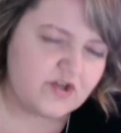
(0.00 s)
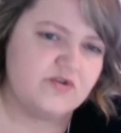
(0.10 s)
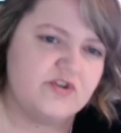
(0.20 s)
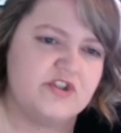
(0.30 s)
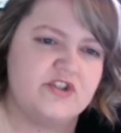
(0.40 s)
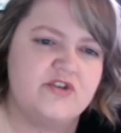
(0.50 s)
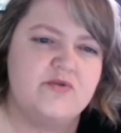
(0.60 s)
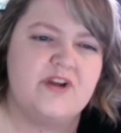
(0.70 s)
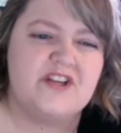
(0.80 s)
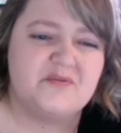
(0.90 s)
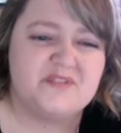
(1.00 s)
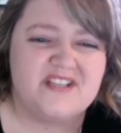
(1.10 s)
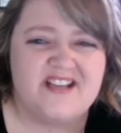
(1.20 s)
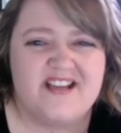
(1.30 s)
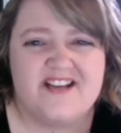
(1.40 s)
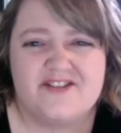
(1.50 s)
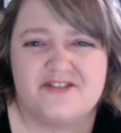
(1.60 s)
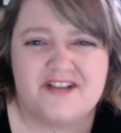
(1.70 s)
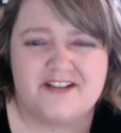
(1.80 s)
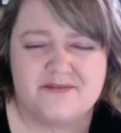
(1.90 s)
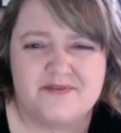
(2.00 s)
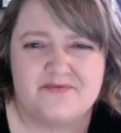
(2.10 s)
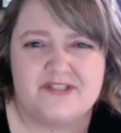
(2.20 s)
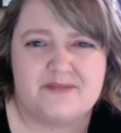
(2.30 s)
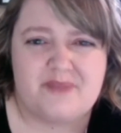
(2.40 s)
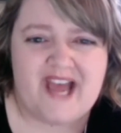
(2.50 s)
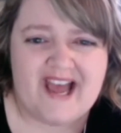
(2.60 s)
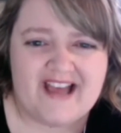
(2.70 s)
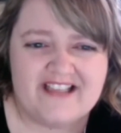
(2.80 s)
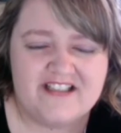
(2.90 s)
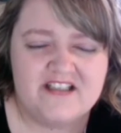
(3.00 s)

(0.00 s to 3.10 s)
you should do and you did it and it turned out to be really bad.